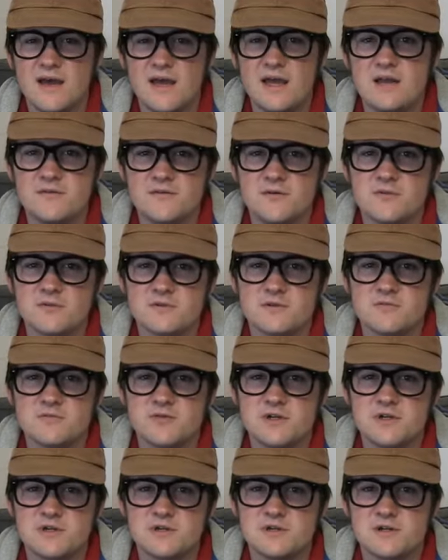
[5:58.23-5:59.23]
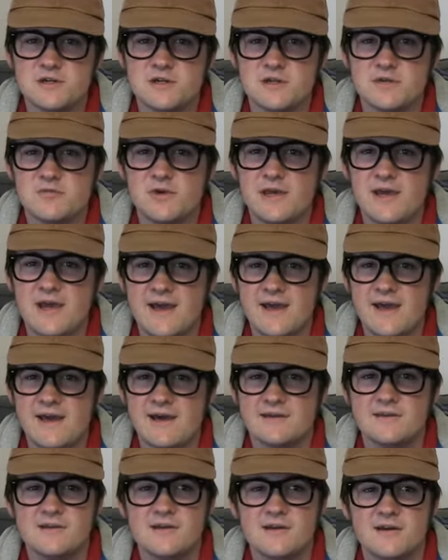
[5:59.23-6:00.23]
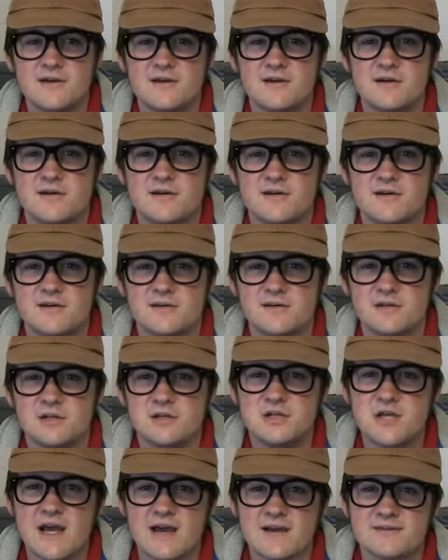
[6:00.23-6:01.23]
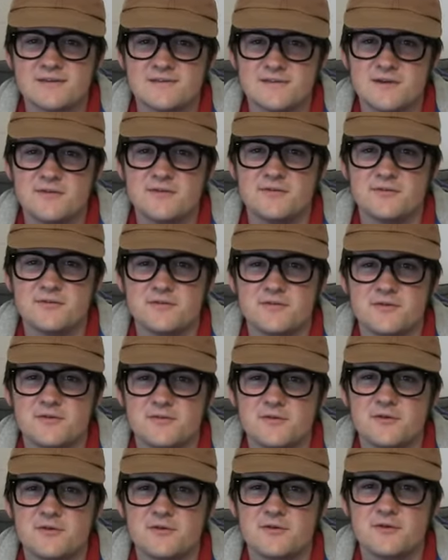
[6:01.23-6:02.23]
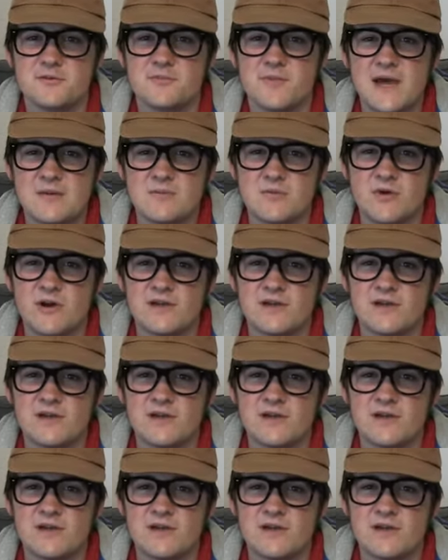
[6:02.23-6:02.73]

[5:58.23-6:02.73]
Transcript: And of course, originally we had uh, Jack Stone or Matt